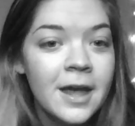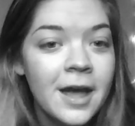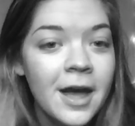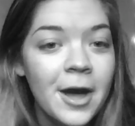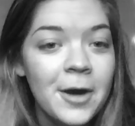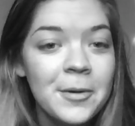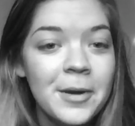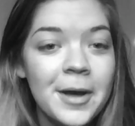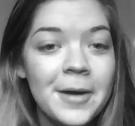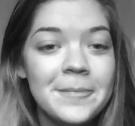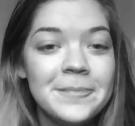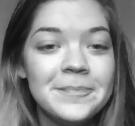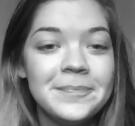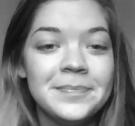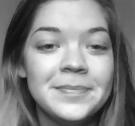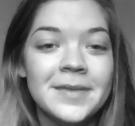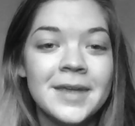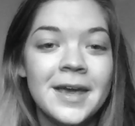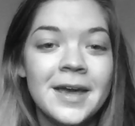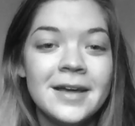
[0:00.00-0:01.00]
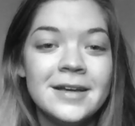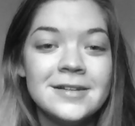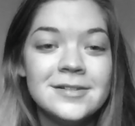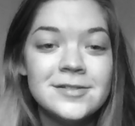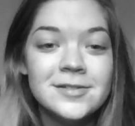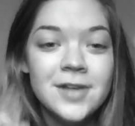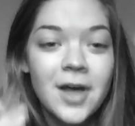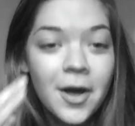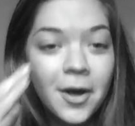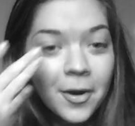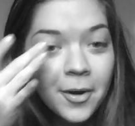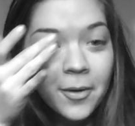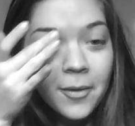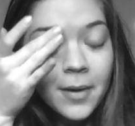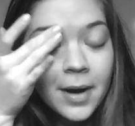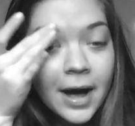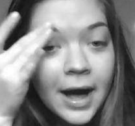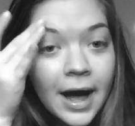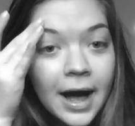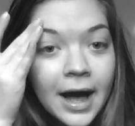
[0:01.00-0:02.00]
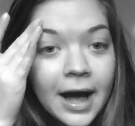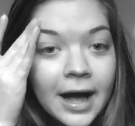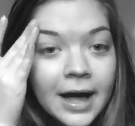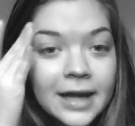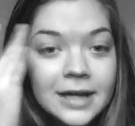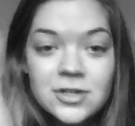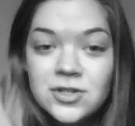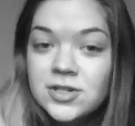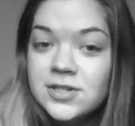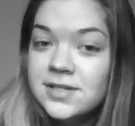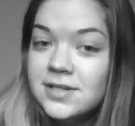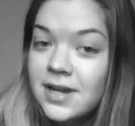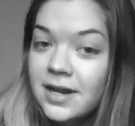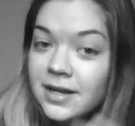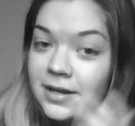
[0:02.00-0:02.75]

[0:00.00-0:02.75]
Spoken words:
Okay, so I just,